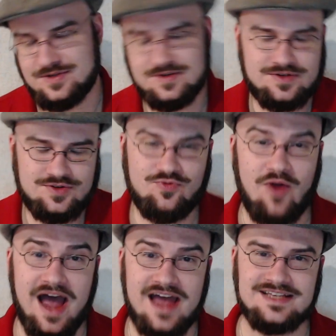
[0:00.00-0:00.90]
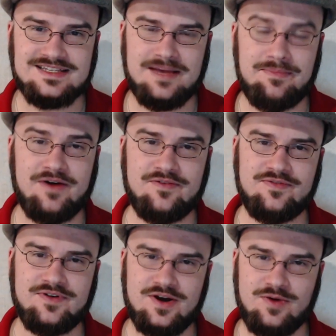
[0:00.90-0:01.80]
to rise above
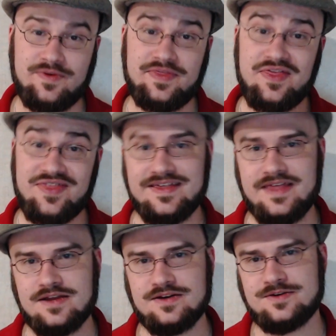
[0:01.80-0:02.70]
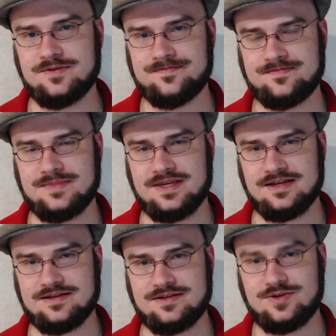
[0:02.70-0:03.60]
what they think they can do
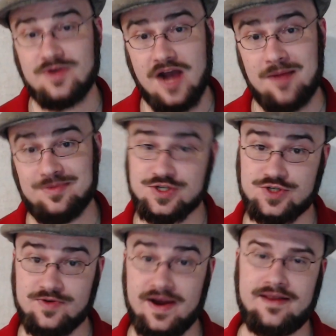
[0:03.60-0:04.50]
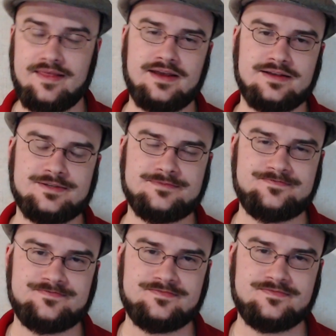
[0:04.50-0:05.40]
and to accomplish great things.
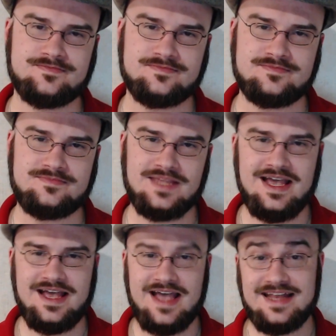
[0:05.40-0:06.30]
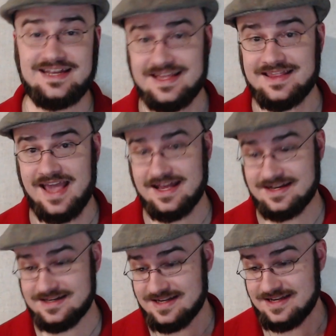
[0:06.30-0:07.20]
And in the
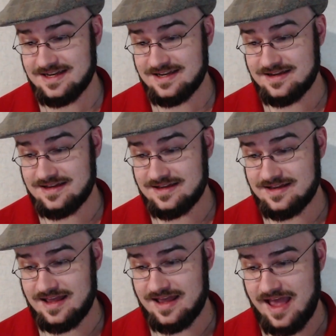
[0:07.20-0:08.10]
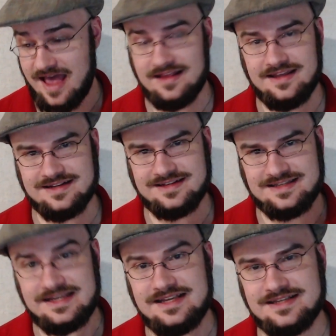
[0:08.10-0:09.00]
end, Elliot
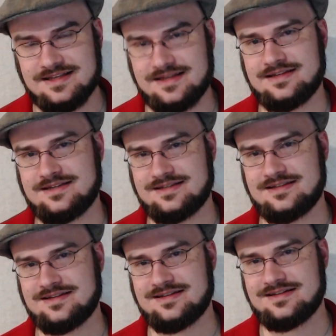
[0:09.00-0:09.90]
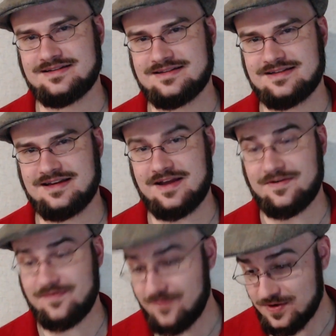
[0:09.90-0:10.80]
sees this at
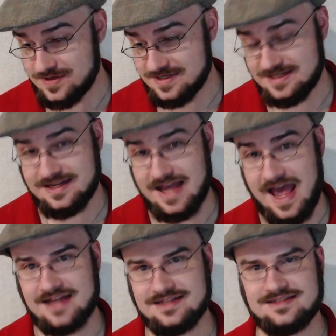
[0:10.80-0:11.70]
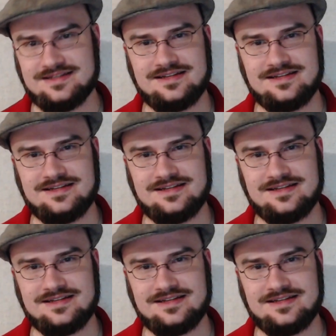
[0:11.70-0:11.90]
first as